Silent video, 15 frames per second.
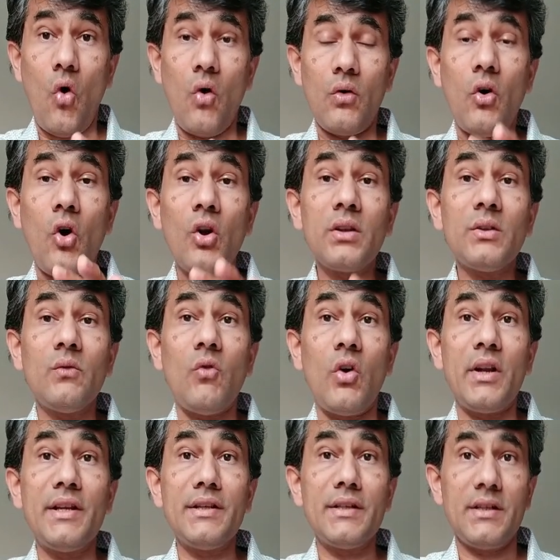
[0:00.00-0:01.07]
all the
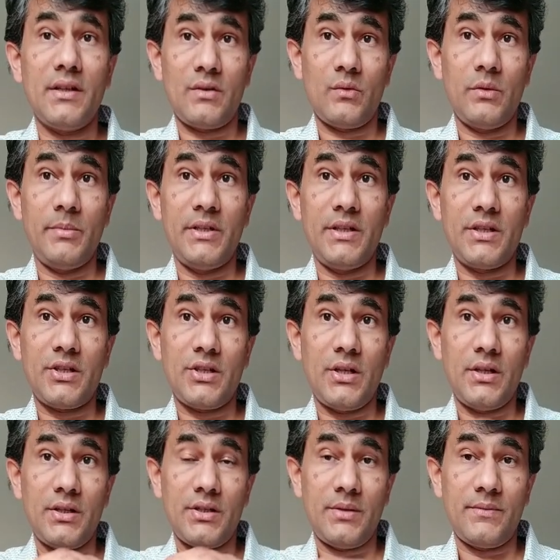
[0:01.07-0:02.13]
volunteers will be
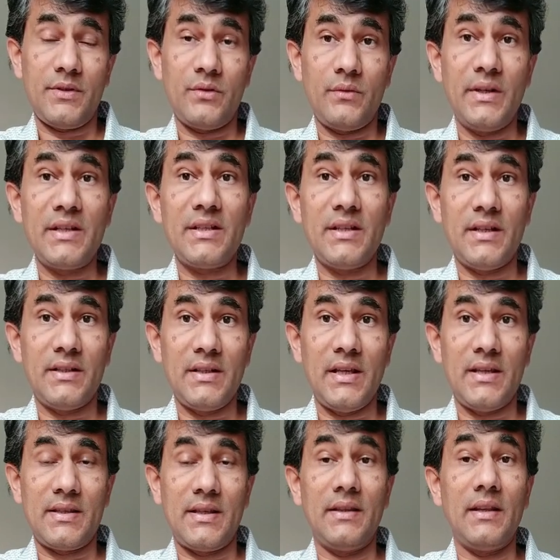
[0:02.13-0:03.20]
discharged after 28
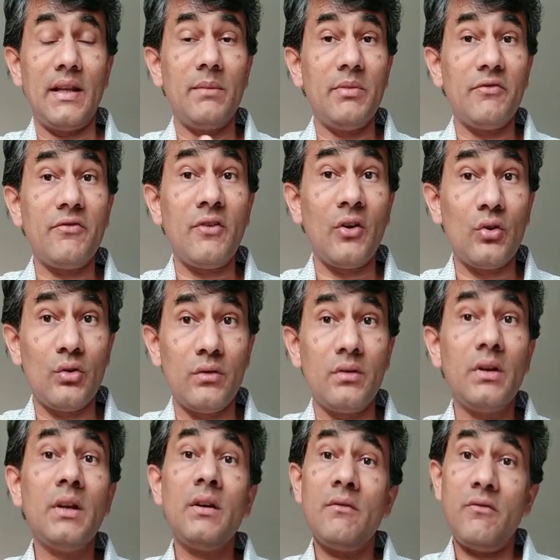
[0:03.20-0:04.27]
days and they'll be followed
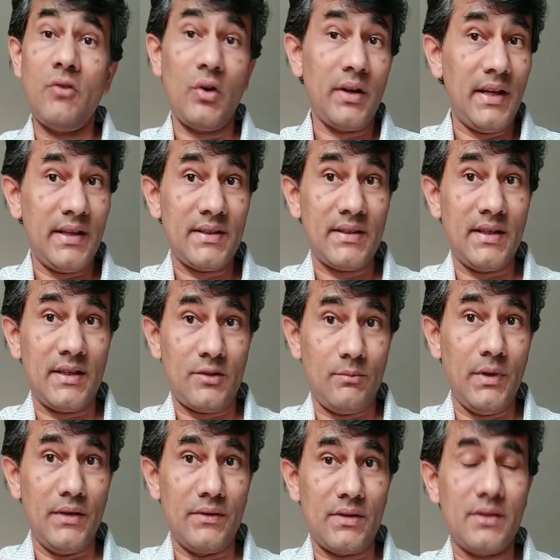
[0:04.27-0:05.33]
for next 6
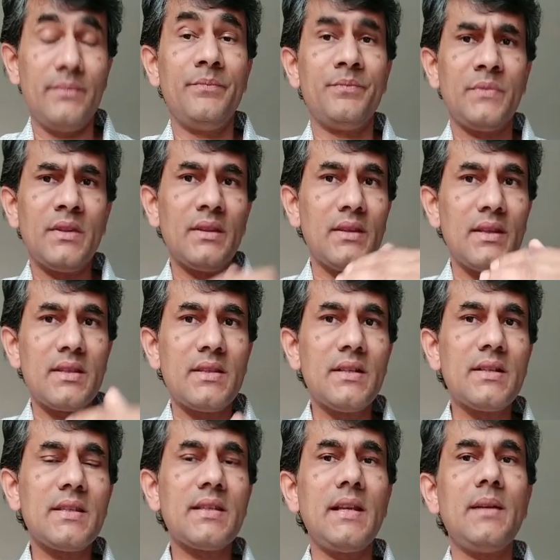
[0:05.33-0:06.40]
months. This
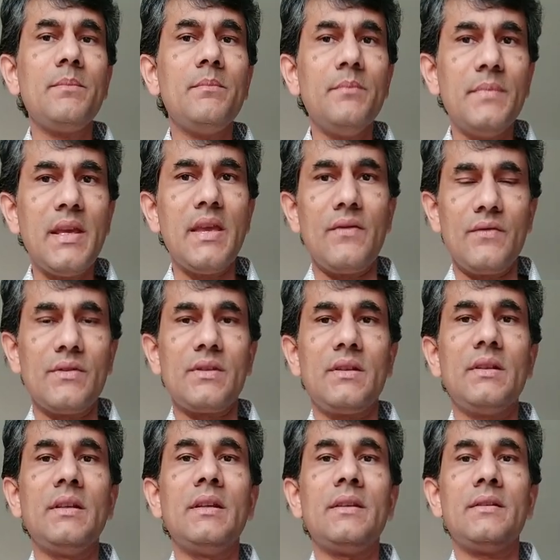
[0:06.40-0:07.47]
itself means
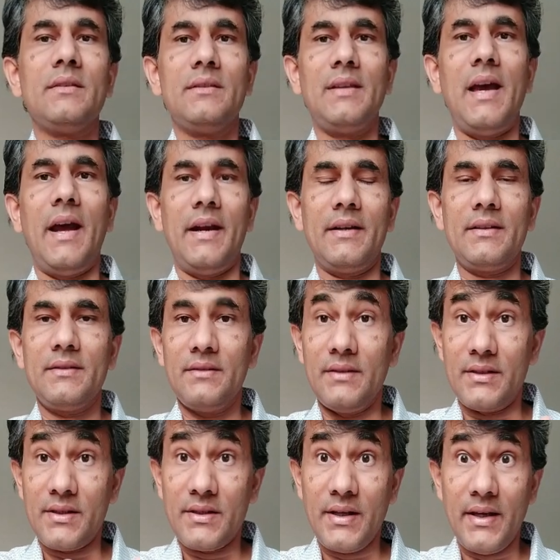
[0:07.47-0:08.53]
that the
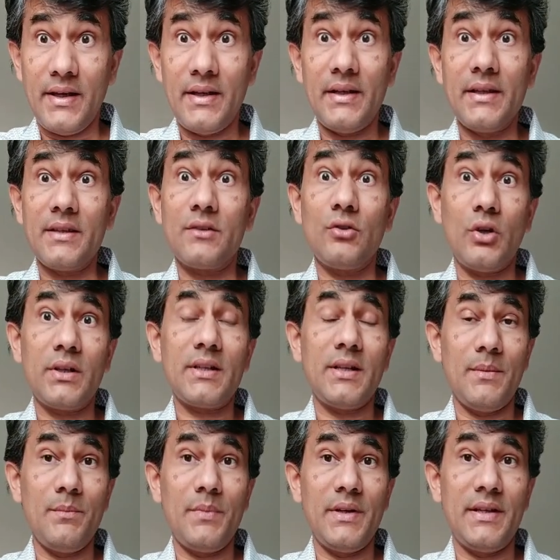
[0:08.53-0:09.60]
trial is not
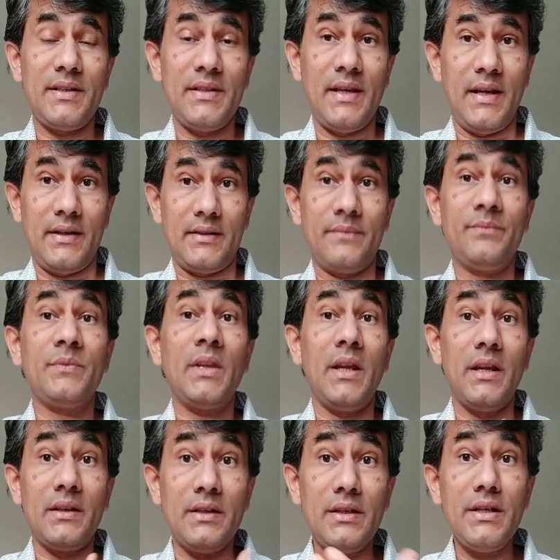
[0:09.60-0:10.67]
complete yet.
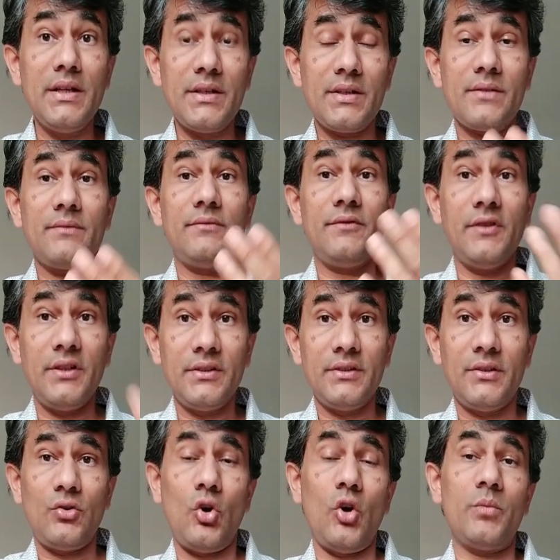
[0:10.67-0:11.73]
It needs
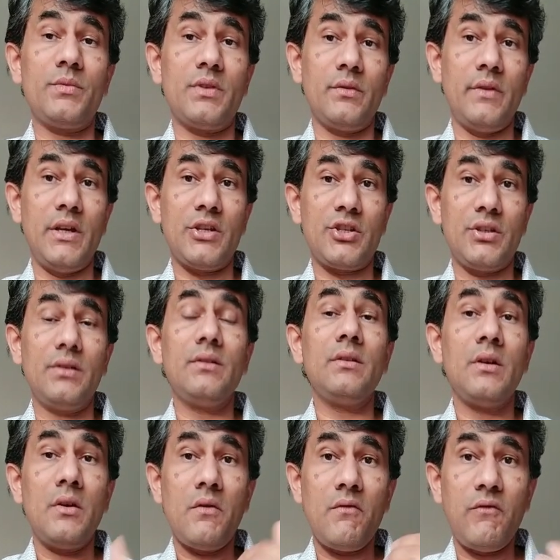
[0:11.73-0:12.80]
further observation,
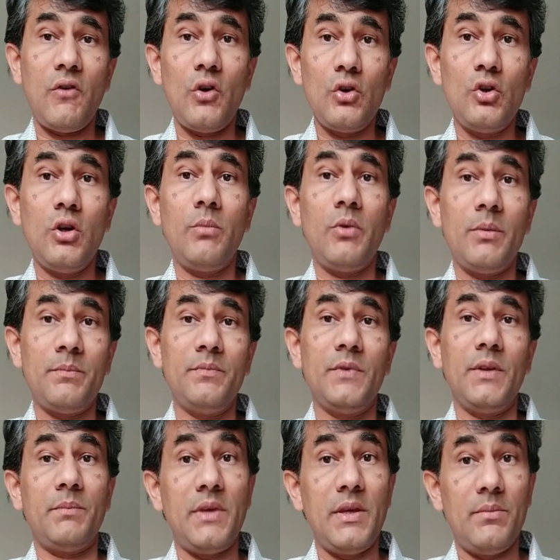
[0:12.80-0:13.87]
follow-up of
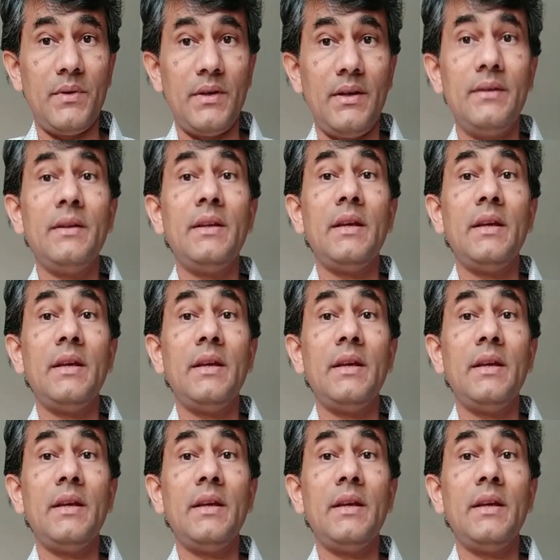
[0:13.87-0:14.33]
the people